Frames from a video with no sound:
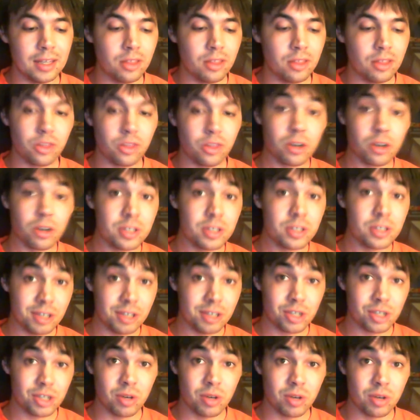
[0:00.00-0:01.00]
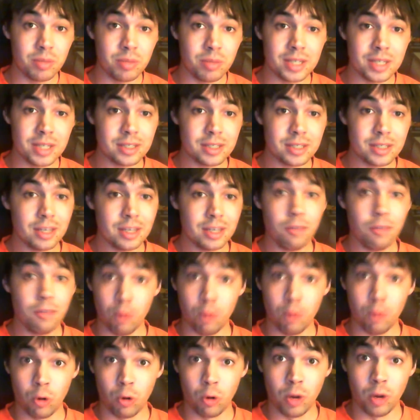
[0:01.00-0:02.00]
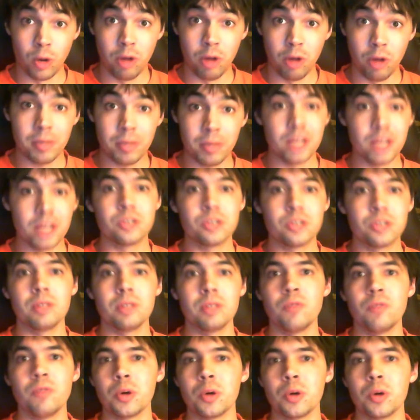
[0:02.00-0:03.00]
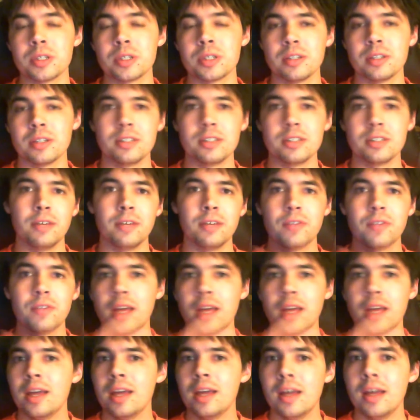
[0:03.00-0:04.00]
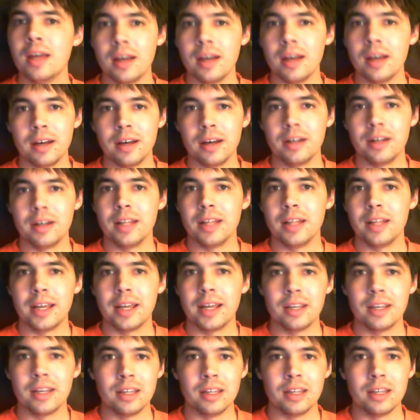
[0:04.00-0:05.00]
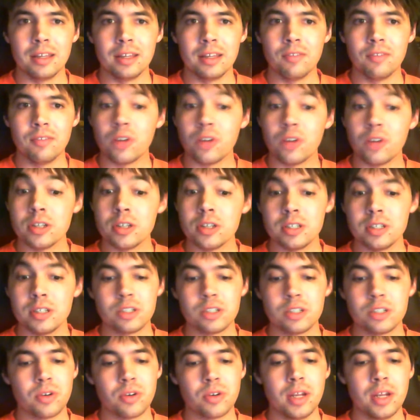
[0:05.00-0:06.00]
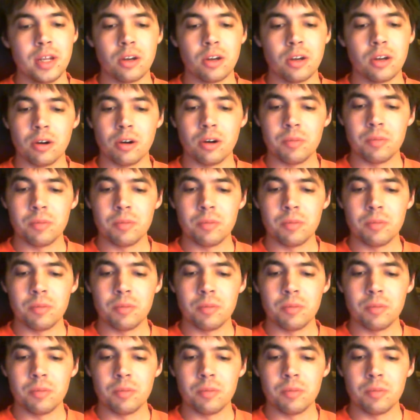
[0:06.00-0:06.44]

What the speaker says: third century BC for Rome. I usually focused on stuff like in the first century or